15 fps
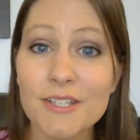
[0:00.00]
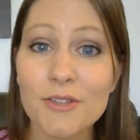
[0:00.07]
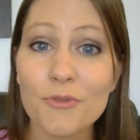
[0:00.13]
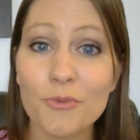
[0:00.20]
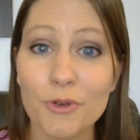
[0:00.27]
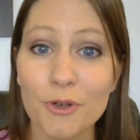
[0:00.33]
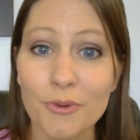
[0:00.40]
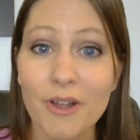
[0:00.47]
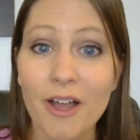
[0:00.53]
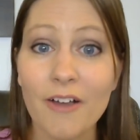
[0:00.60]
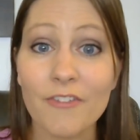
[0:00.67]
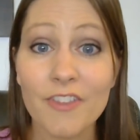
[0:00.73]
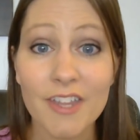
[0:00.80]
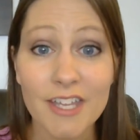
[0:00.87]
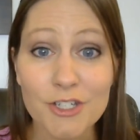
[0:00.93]
to the root
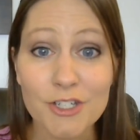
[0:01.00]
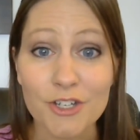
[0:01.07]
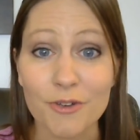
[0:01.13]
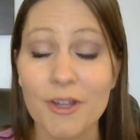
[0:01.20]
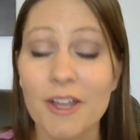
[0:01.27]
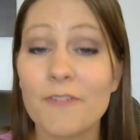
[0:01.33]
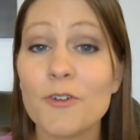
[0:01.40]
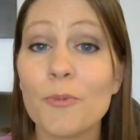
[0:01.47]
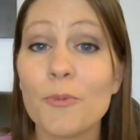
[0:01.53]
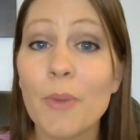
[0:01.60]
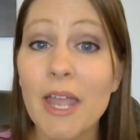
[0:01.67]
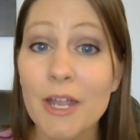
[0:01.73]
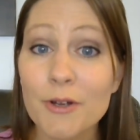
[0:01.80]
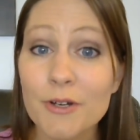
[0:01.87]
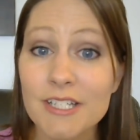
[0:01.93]
of the issue. If your
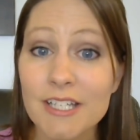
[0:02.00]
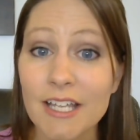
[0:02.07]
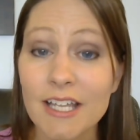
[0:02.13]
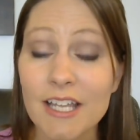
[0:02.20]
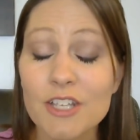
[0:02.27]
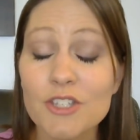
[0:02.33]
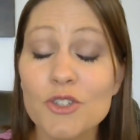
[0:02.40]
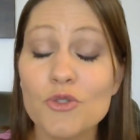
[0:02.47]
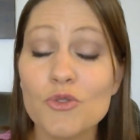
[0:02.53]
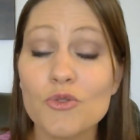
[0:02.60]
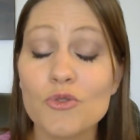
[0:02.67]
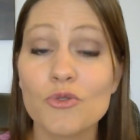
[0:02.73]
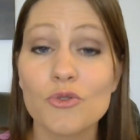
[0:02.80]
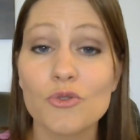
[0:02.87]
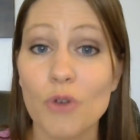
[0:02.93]
parenting is
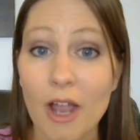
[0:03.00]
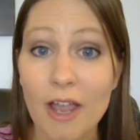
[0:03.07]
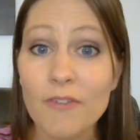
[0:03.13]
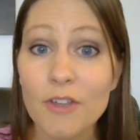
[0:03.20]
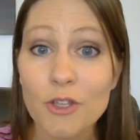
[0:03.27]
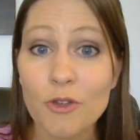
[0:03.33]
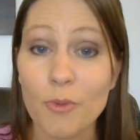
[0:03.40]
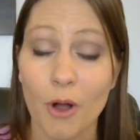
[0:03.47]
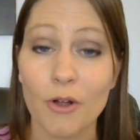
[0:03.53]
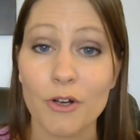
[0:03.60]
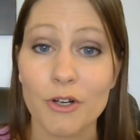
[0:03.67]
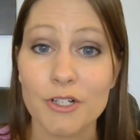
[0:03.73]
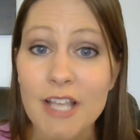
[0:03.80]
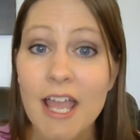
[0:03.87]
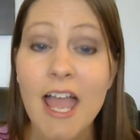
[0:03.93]
driving you
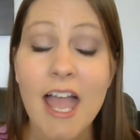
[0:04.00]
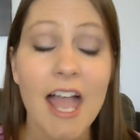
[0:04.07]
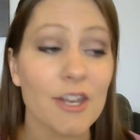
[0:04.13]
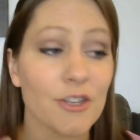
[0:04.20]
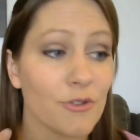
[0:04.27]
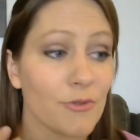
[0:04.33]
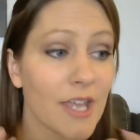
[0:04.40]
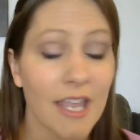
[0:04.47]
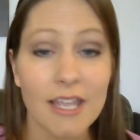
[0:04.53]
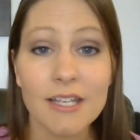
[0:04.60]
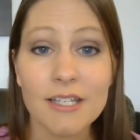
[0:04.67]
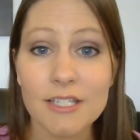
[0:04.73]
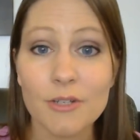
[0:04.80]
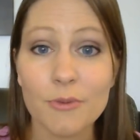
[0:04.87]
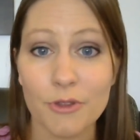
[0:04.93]
bonkers and you
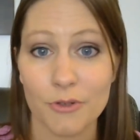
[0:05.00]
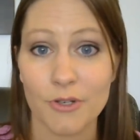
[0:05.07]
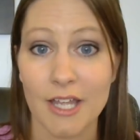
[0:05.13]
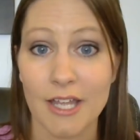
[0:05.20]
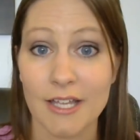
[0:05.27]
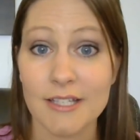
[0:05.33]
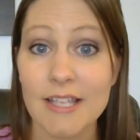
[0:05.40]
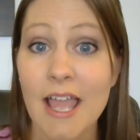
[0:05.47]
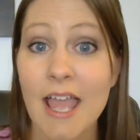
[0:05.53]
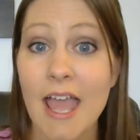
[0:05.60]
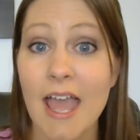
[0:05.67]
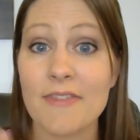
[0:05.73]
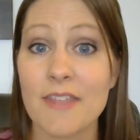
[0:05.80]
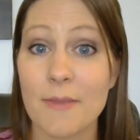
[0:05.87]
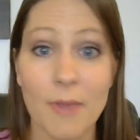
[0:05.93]
can't deal with your kids
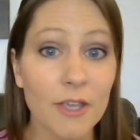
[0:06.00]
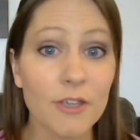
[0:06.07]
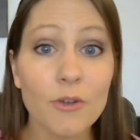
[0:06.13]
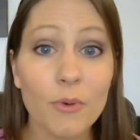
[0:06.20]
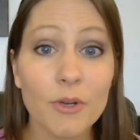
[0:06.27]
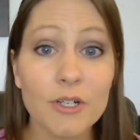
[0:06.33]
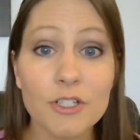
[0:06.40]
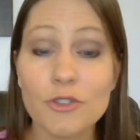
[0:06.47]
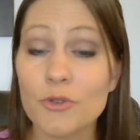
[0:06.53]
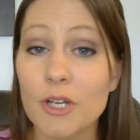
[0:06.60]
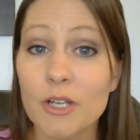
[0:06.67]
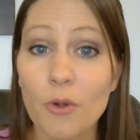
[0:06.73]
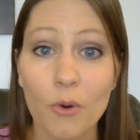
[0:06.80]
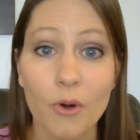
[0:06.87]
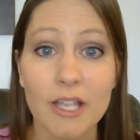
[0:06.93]
and they make you want to
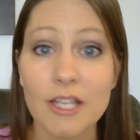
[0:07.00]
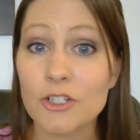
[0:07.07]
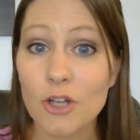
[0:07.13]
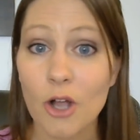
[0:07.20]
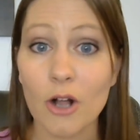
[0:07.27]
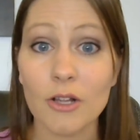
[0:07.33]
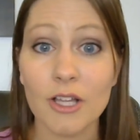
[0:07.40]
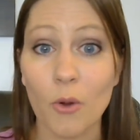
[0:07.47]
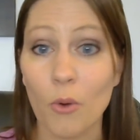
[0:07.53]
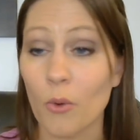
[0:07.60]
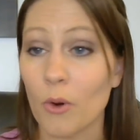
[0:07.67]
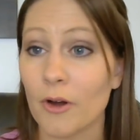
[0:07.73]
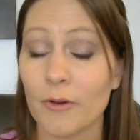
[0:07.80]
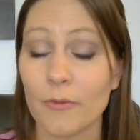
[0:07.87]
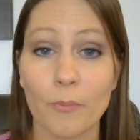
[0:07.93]
drink or eat chocolate
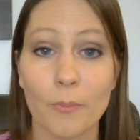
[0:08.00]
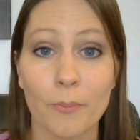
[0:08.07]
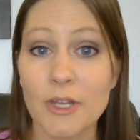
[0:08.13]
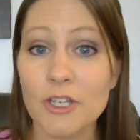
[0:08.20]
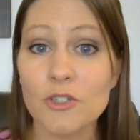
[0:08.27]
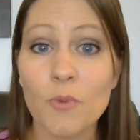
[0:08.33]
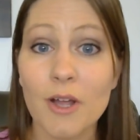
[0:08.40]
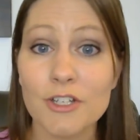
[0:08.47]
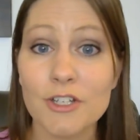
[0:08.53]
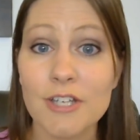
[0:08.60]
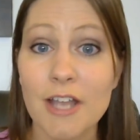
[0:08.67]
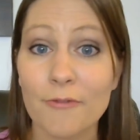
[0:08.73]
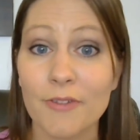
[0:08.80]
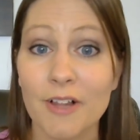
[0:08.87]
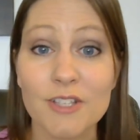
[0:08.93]
or binge watch
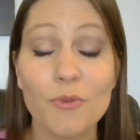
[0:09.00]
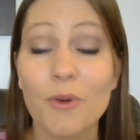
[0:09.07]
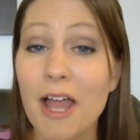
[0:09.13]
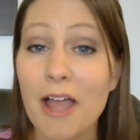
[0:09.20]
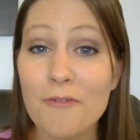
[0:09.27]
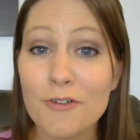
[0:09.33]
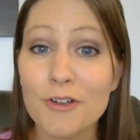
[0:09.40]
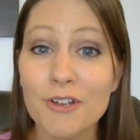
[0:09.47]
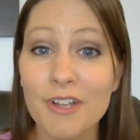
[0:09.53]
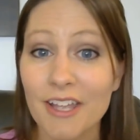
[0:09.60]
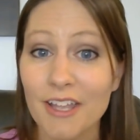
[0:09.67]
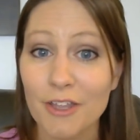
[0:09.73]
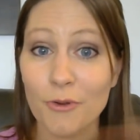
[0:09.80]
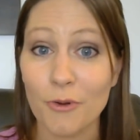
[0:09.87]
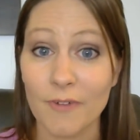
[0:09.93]
Netflix, whatever
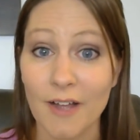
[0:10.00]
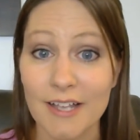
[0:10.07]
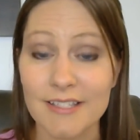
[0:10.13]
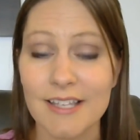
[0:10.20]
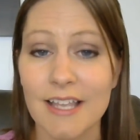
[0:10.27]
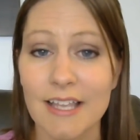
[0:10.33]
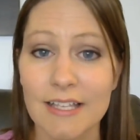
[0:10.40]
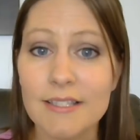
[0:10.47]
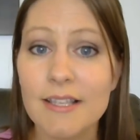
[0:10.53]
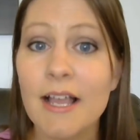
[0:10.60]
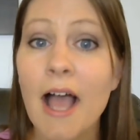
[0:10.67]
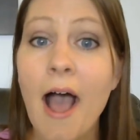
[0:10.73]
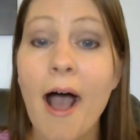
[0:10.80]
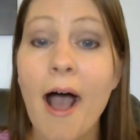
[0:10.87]
your vice is,